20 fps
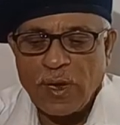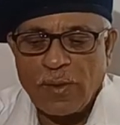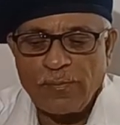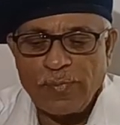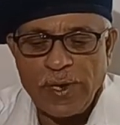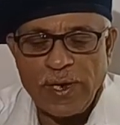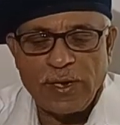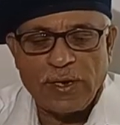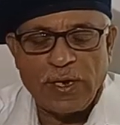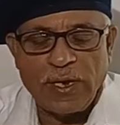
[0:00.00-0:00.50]

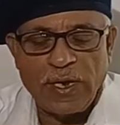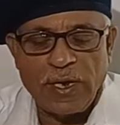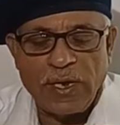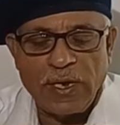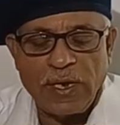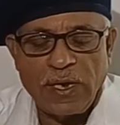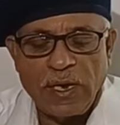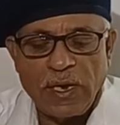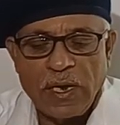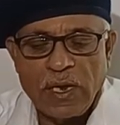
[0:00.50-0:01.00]

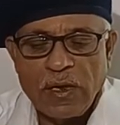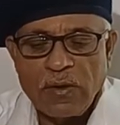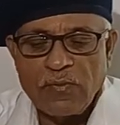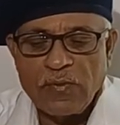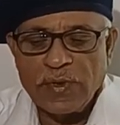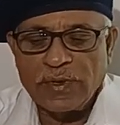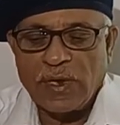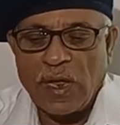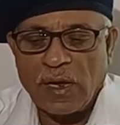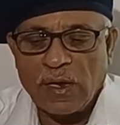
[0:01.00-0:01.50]
completely
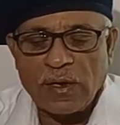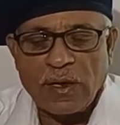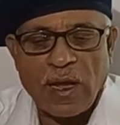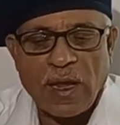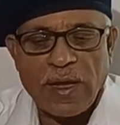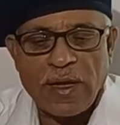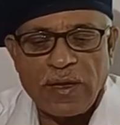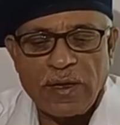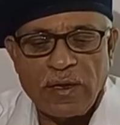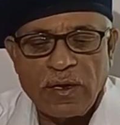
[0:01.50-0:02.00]
with
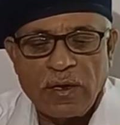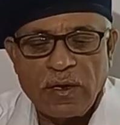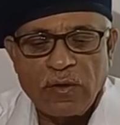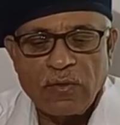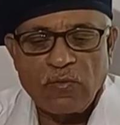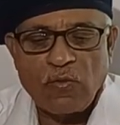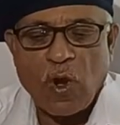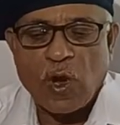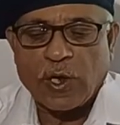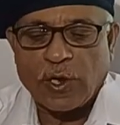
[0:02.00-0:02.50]
alkaline
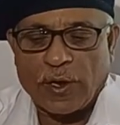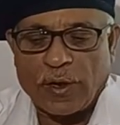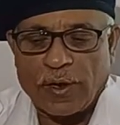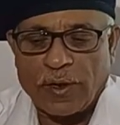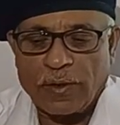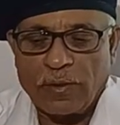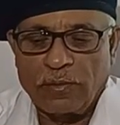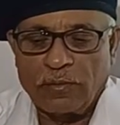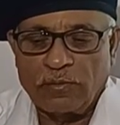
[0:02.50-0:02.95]
water.